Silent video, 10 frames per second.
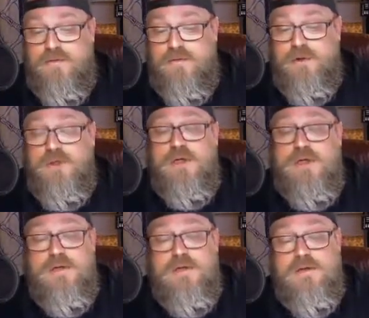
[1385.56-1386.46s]
Watchog,
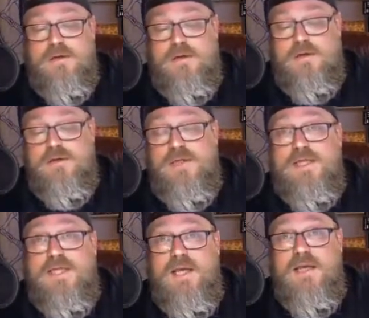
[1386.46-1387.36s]

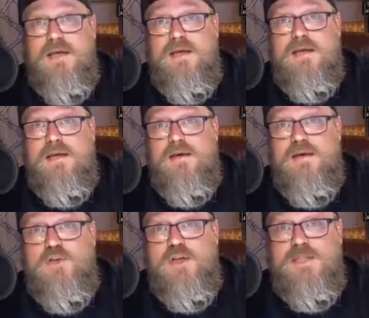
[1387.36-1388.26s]
Jinxie,
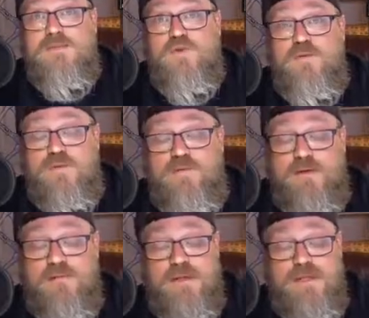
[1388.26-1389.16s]
Jinxie,
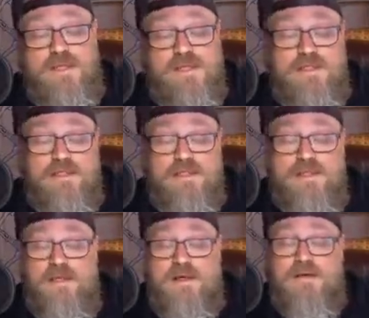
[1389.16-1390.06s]
blowing your kisses,
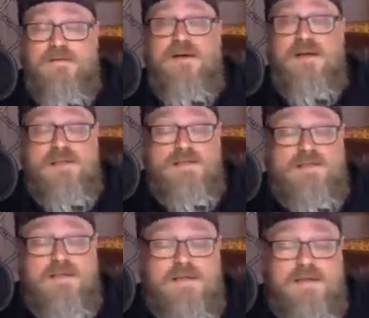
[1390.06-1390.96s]
Fighting
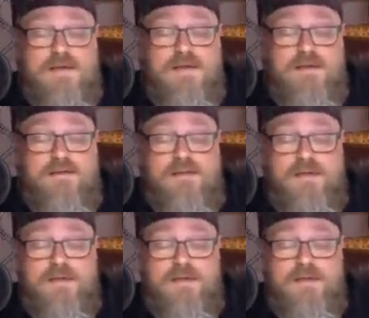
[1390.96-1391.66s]
Stadium,